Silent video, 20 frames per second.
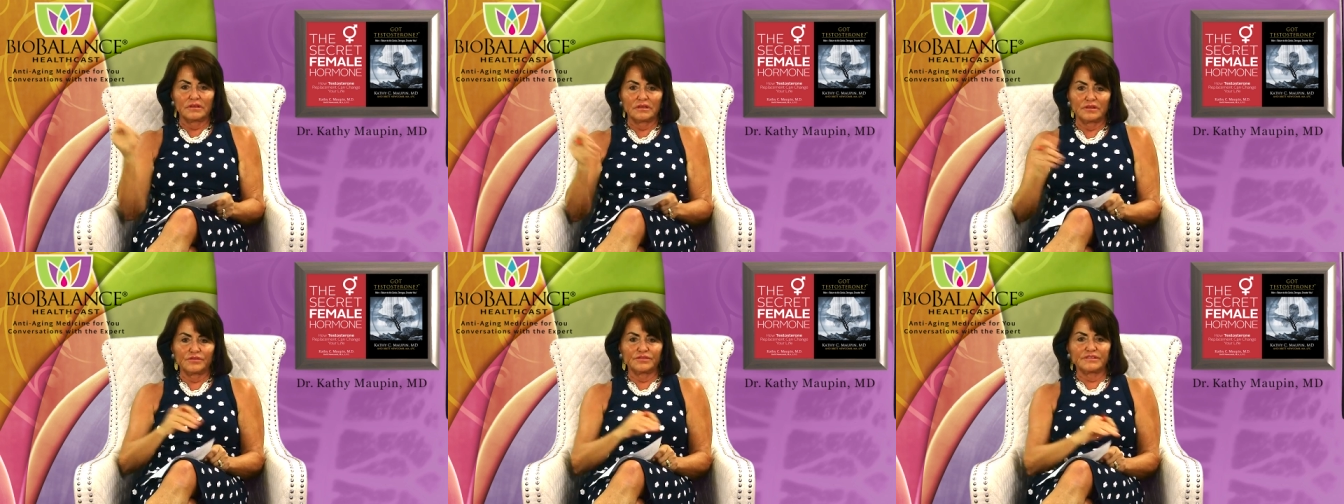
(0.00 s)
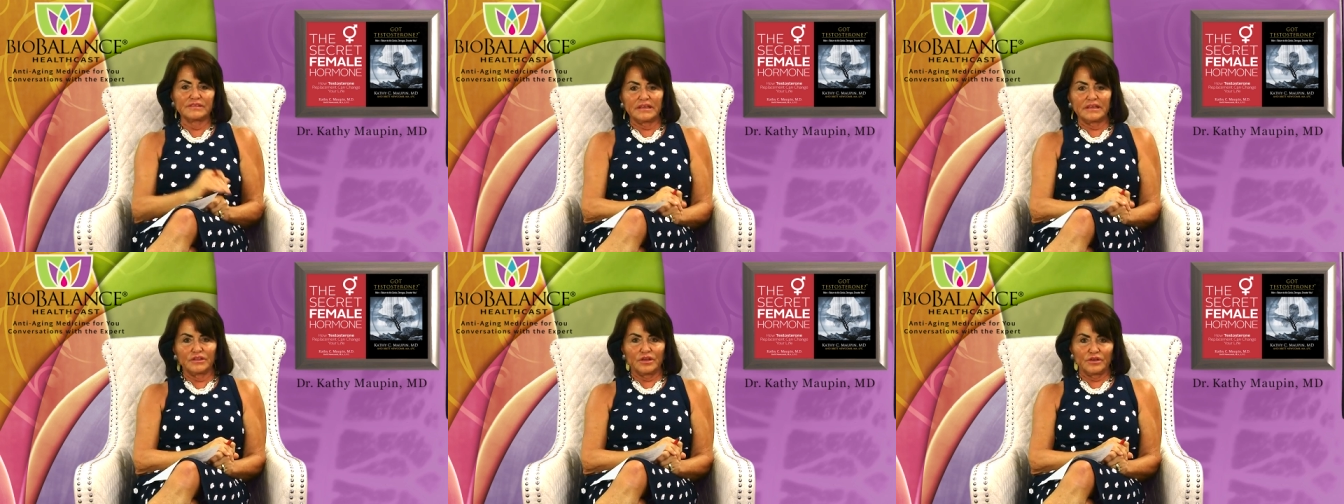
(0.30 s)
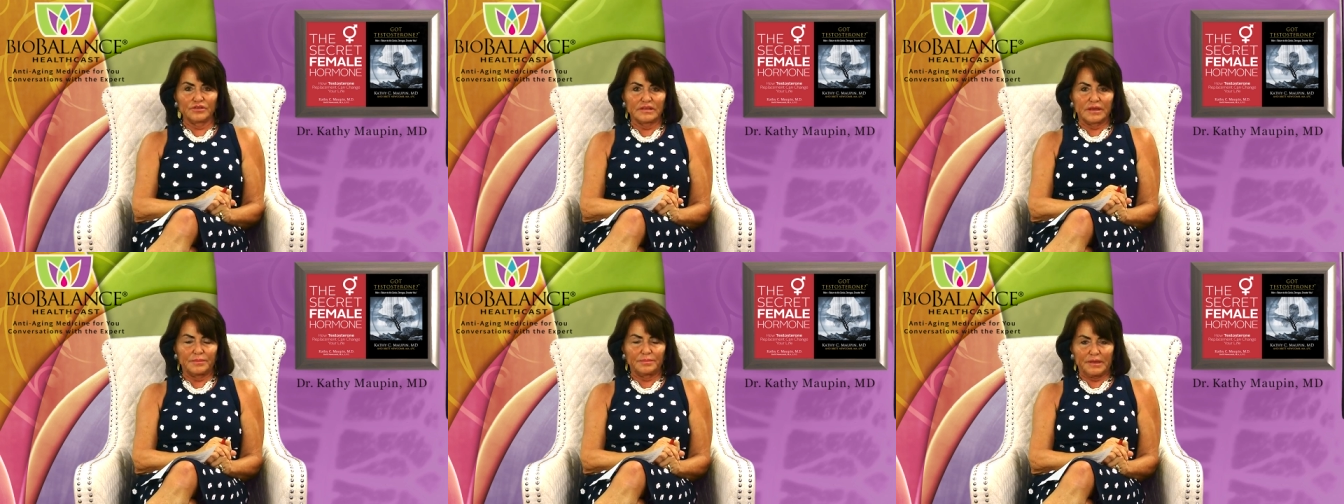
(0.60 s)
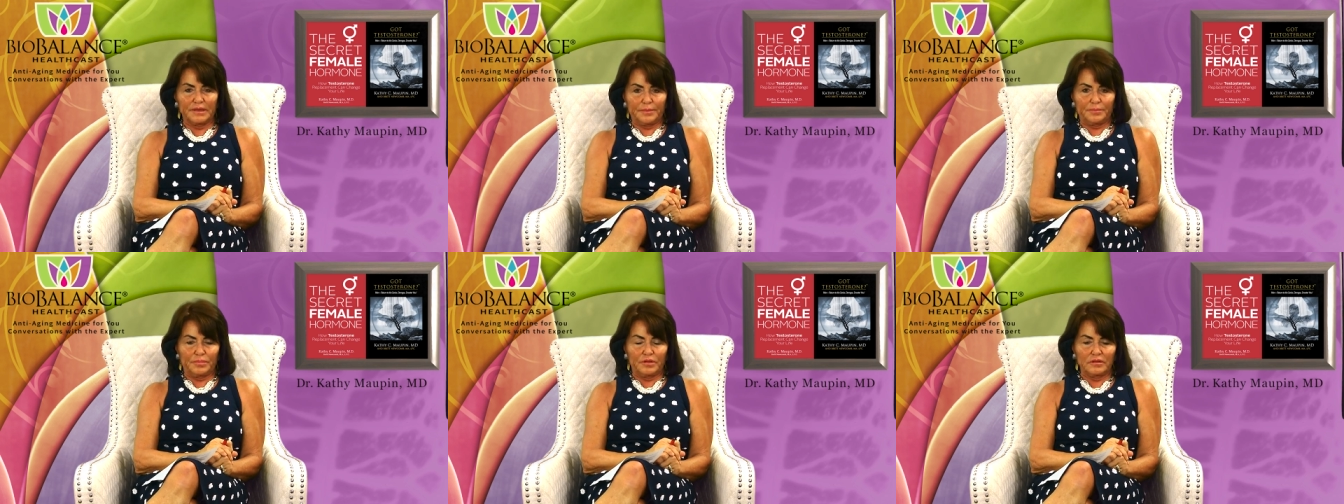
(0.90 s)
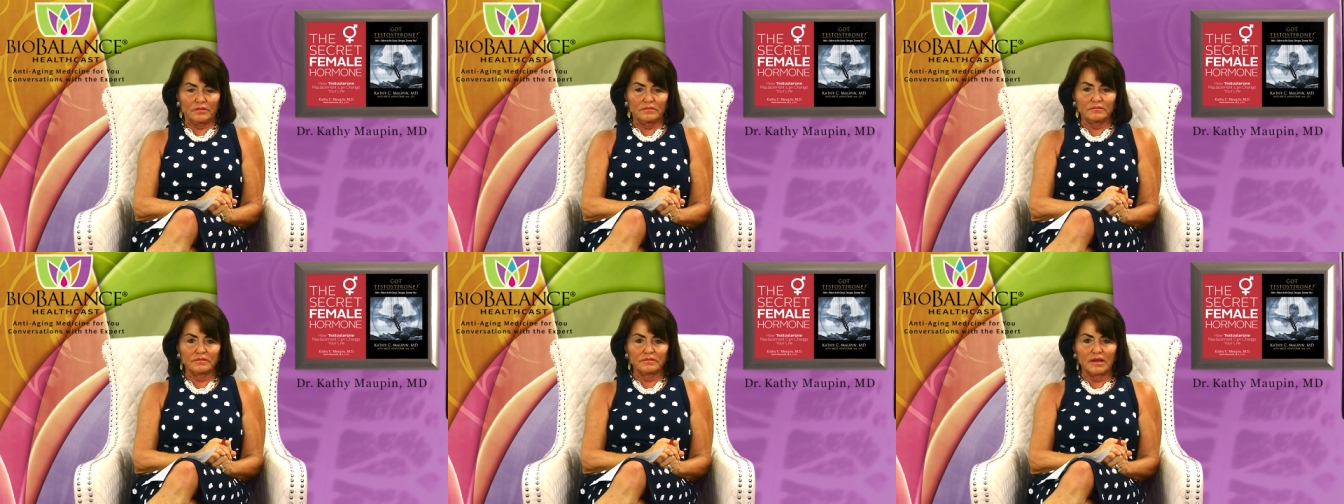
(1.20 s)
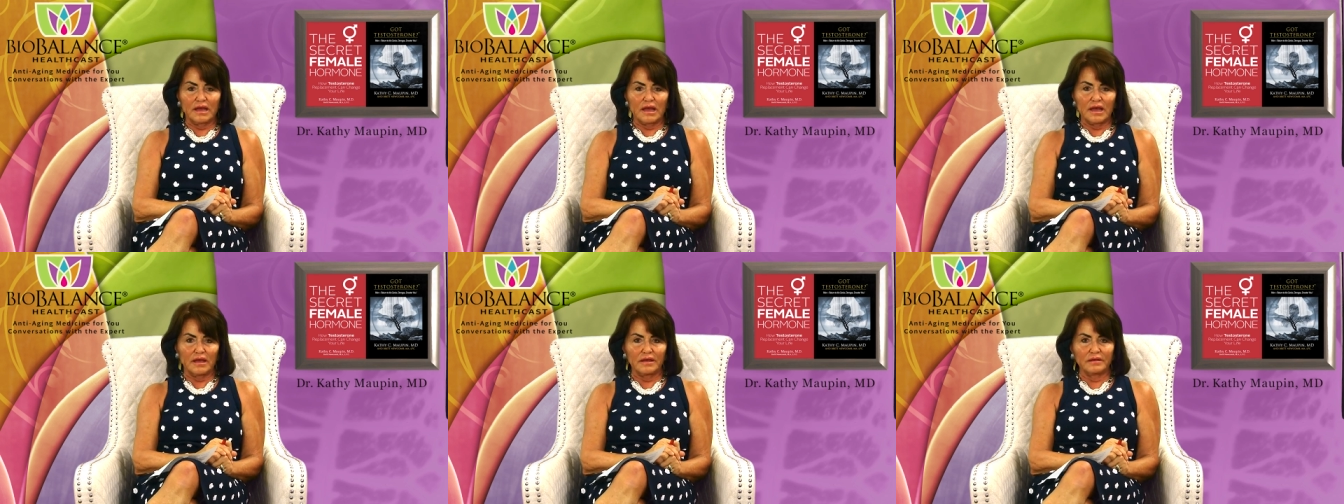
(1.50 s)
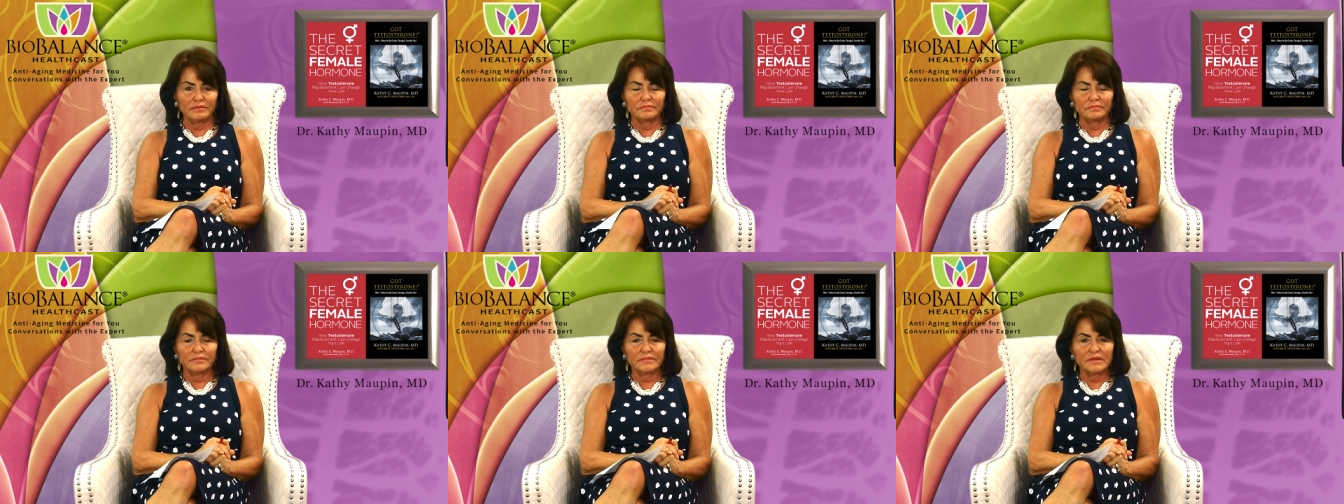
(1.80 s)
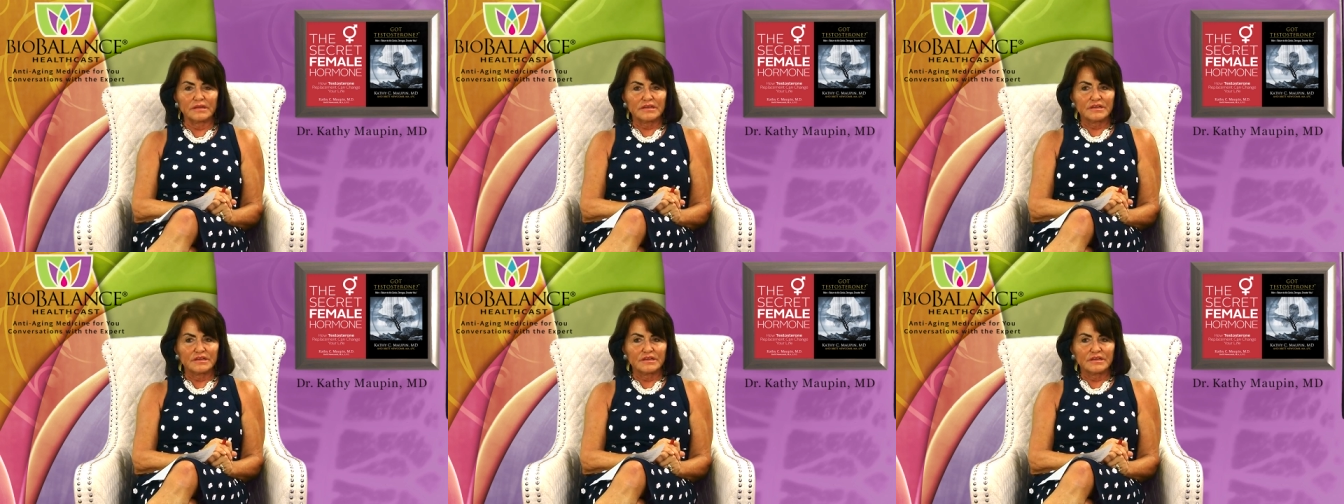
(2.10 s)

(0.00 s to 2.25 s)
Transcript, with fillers: you've seen those on people, um,